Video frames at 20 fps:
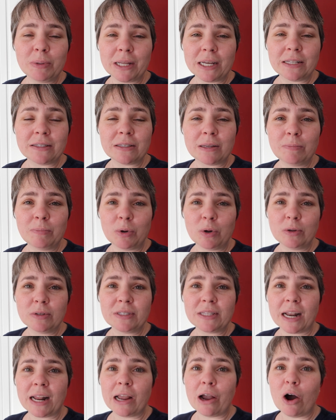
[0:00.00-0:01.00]
plates and
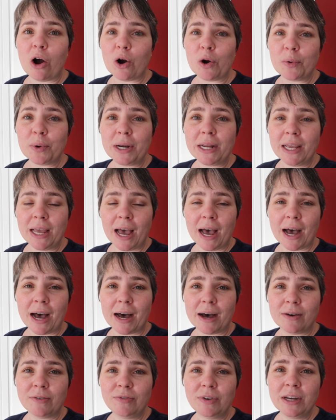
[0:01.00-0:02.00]
bowls that I already
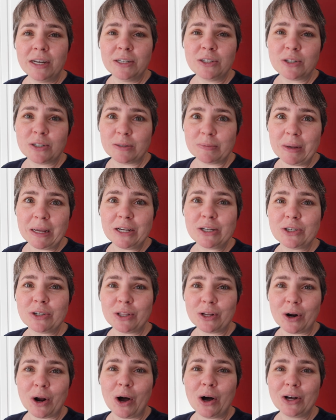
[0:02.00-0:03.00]
have. Just make
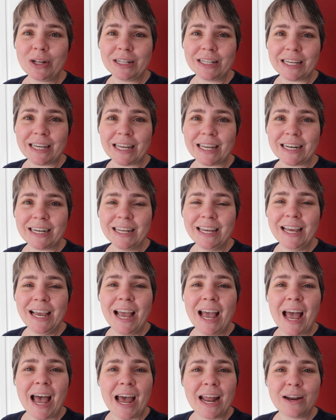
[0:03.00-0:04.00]
sure they're all clean
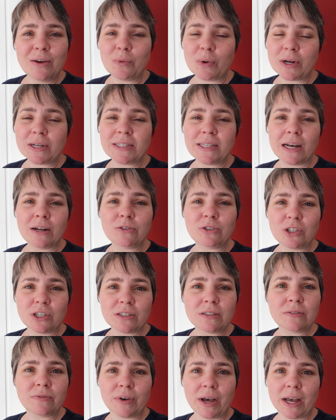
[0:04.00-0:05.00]
and it works out just